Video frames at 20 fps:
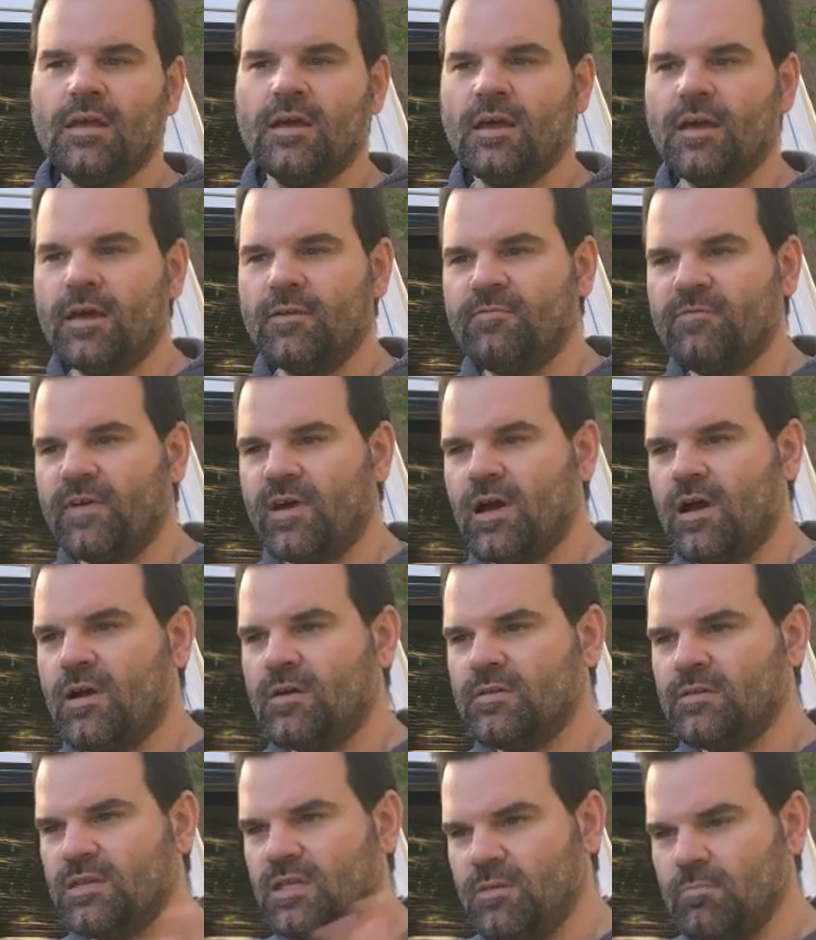I
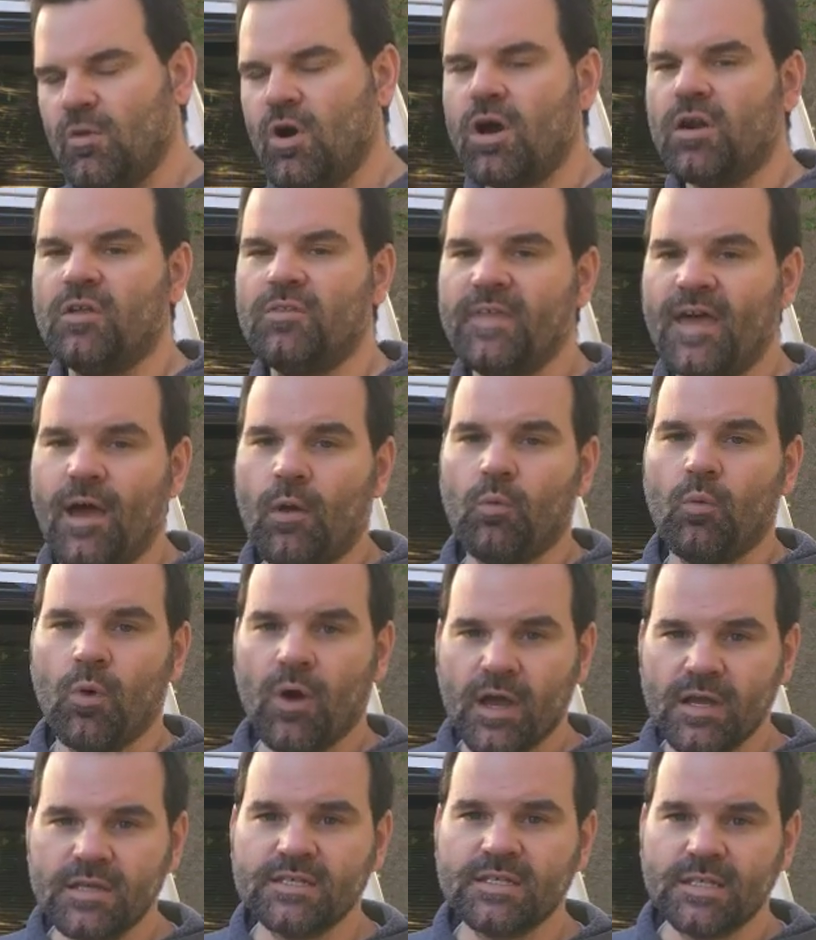found the model that
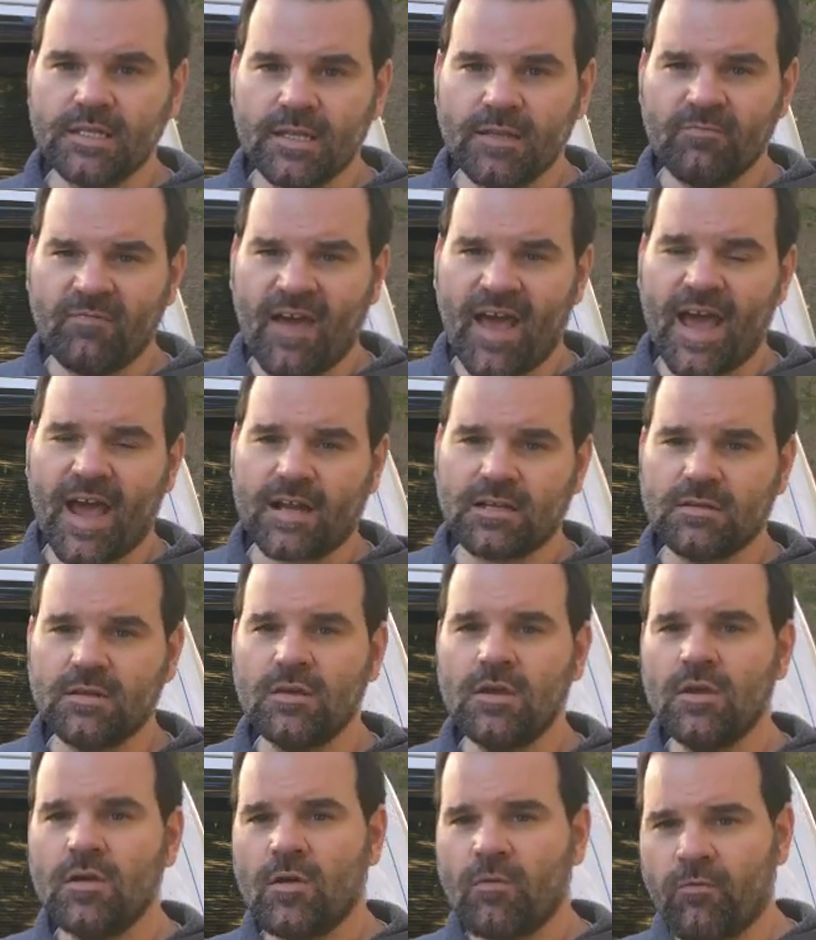was in fact
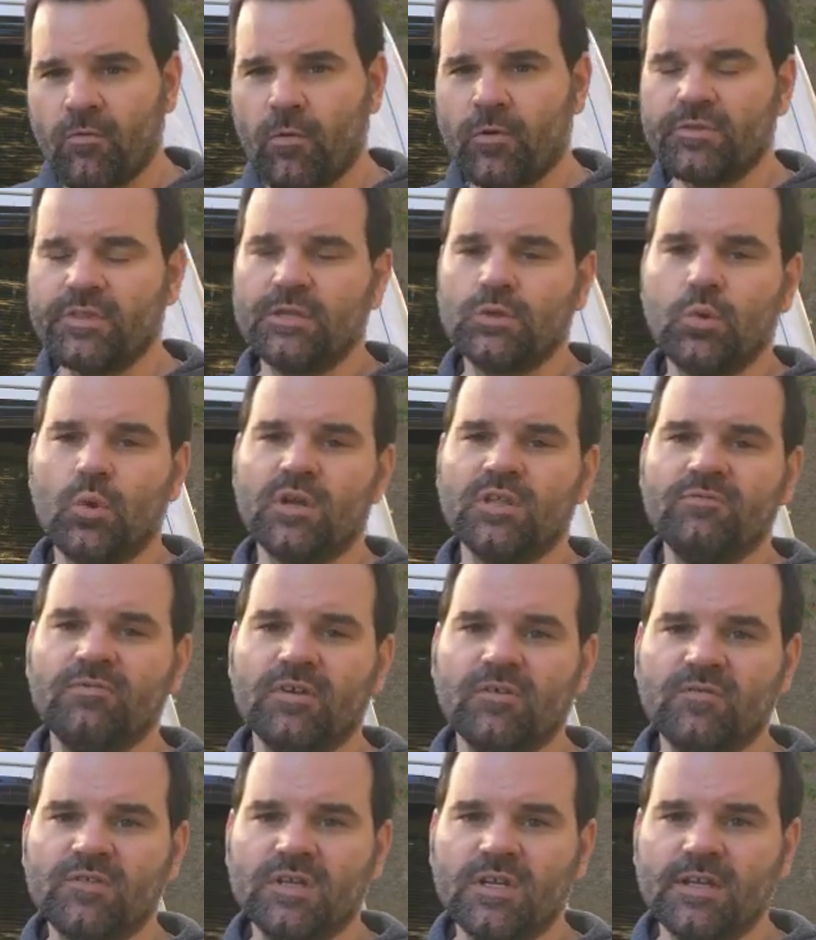for the
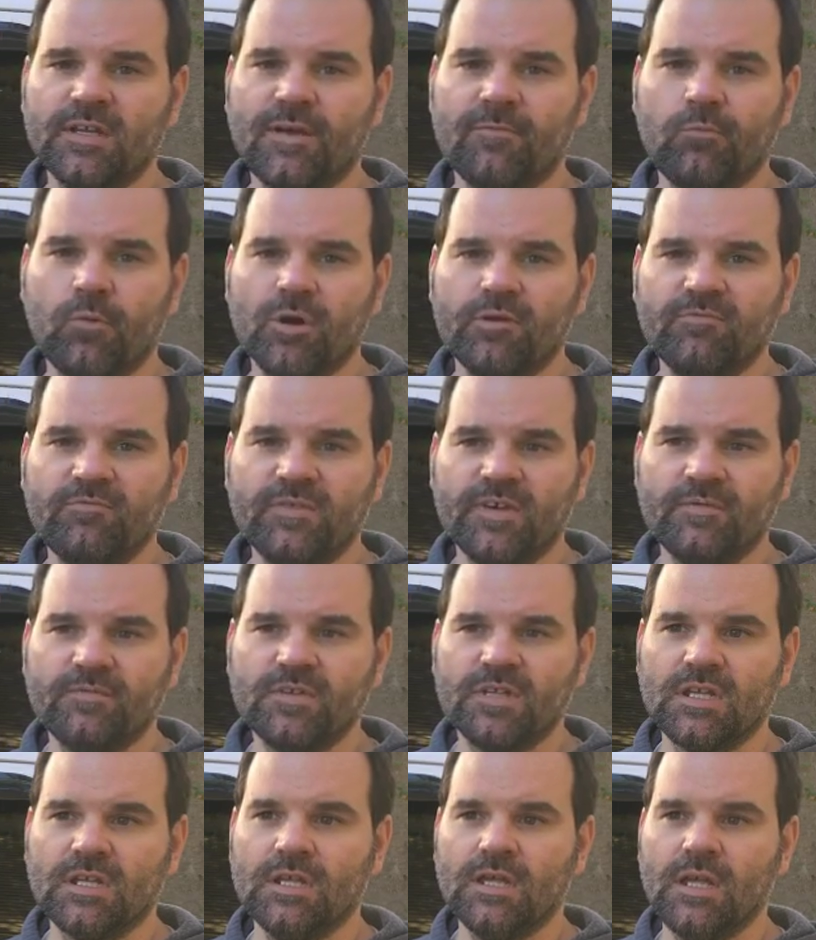2015
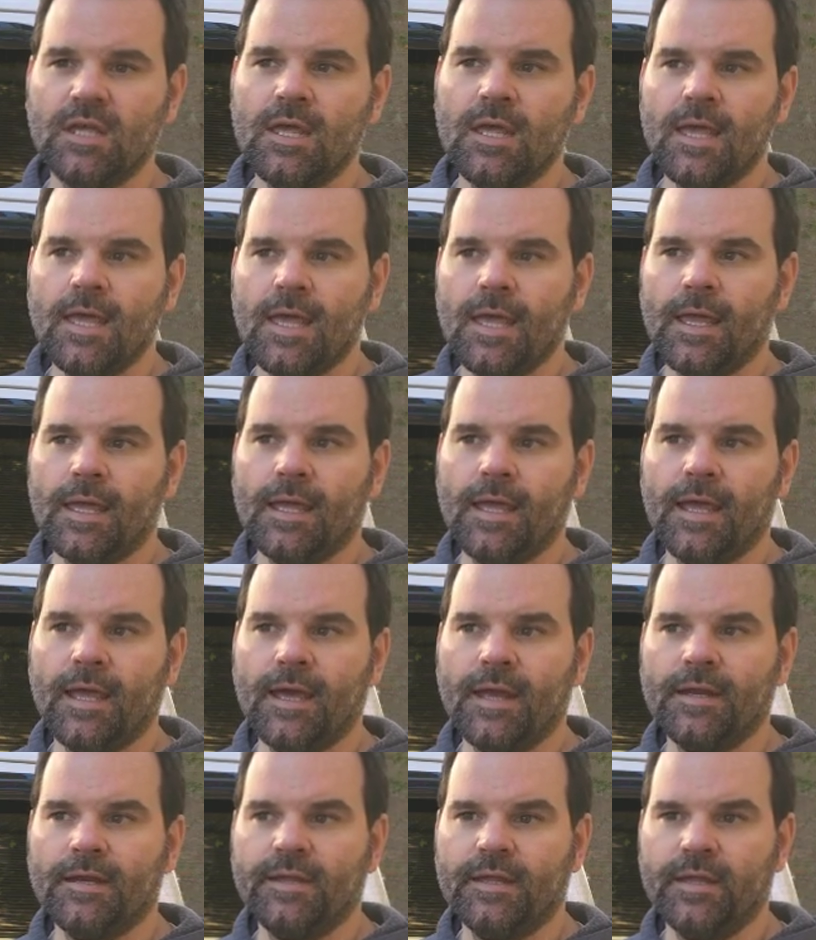F-150,
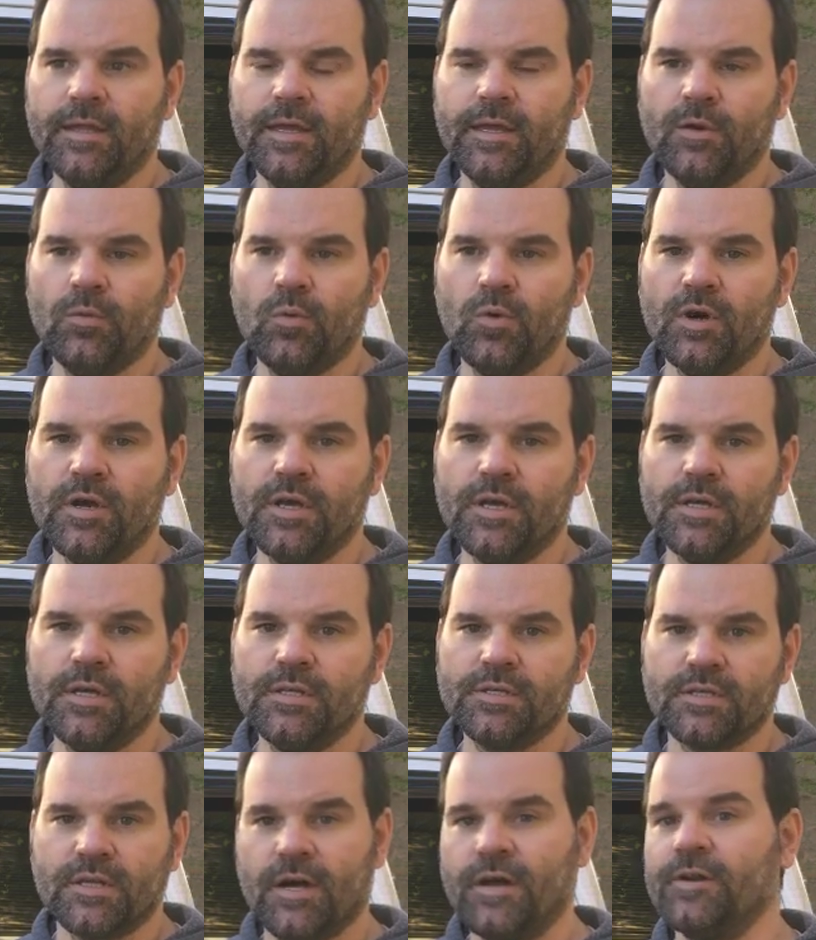and it
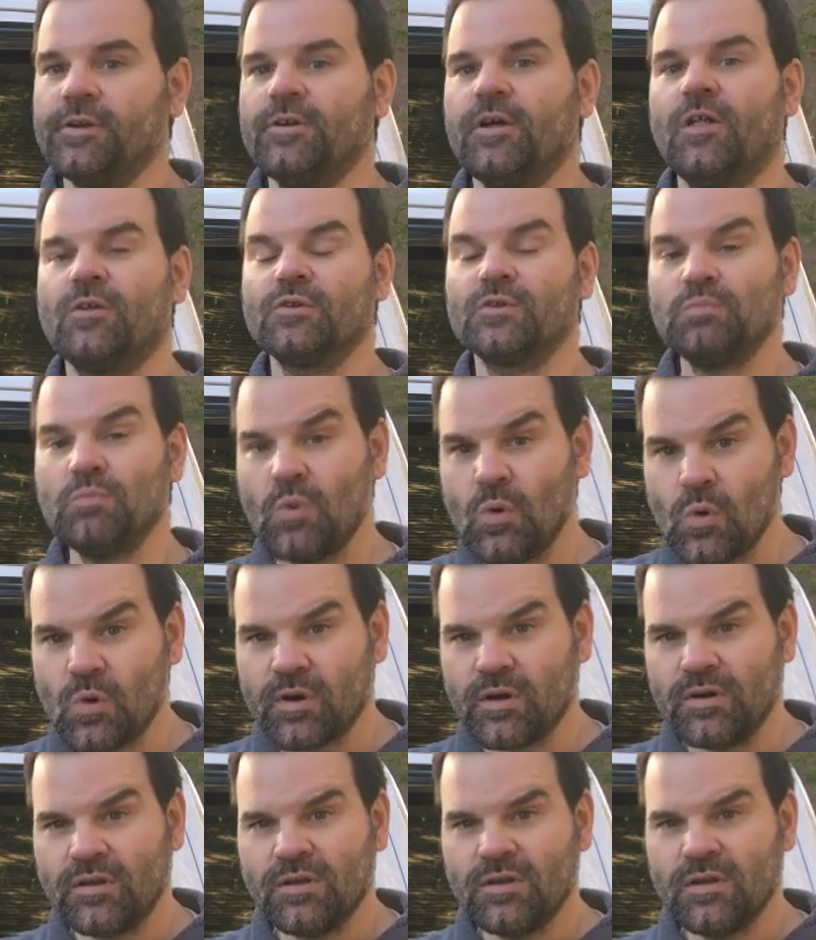was $100 more.